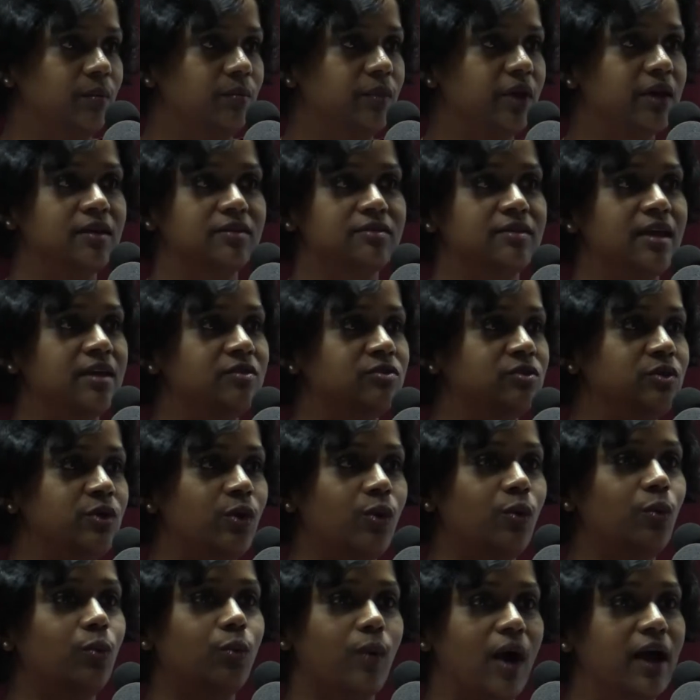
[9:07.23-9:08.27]
because there's
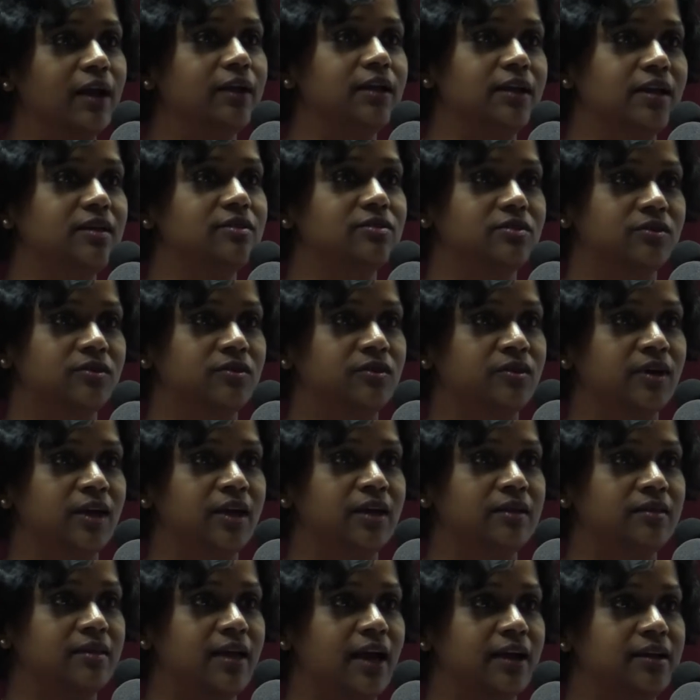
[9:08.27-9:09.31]
no one
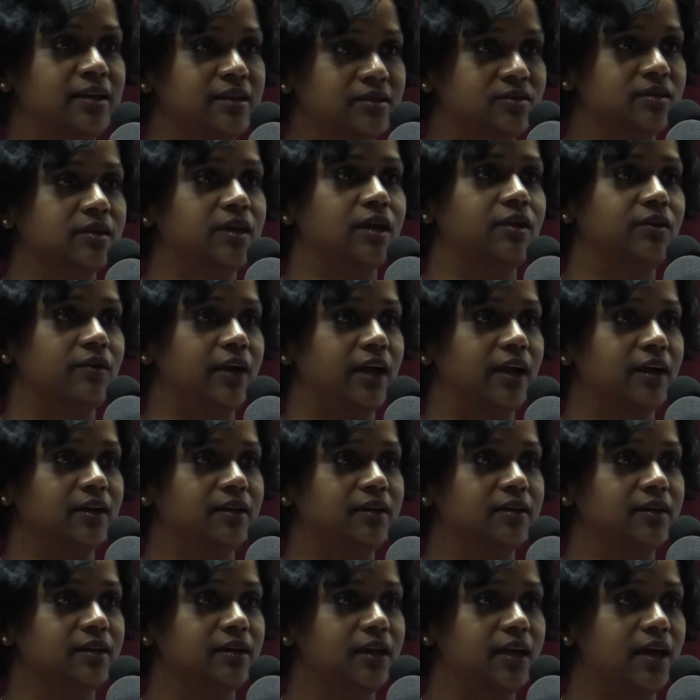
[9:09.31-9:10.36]
history that is correct.